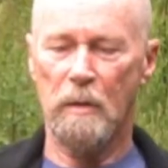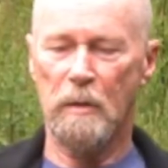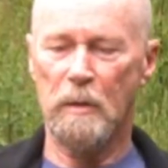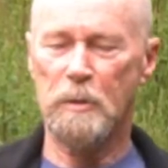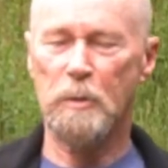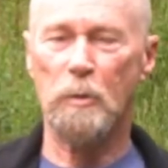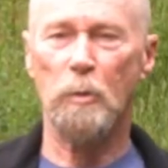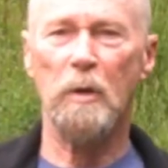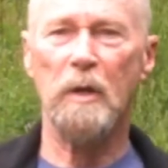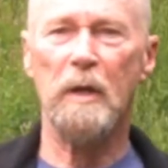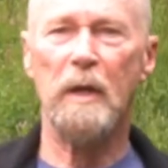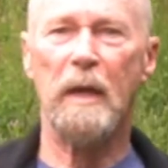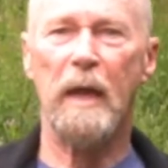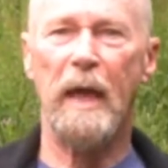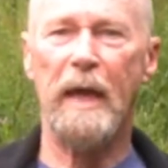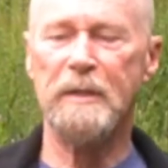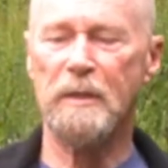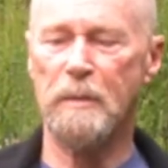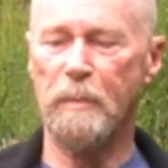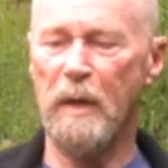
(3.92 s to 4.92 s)
The sword
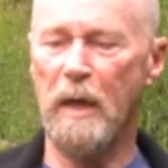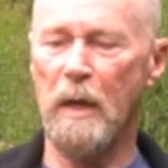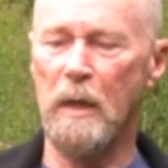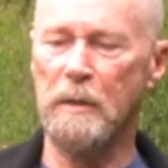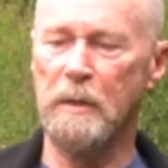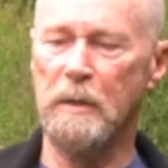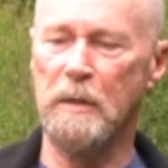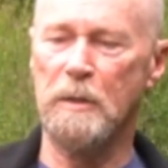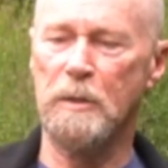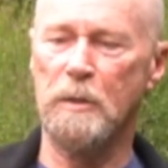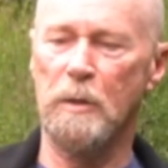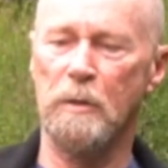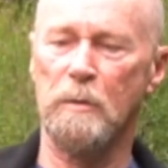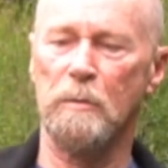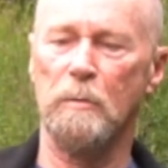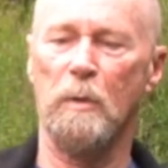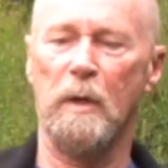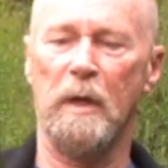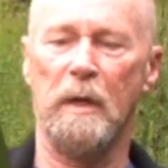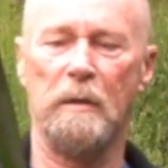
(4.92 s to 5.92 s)
has to be held in a
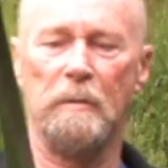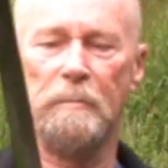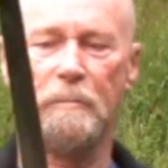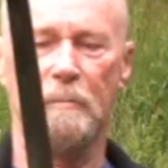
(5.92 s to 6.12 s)
certain way.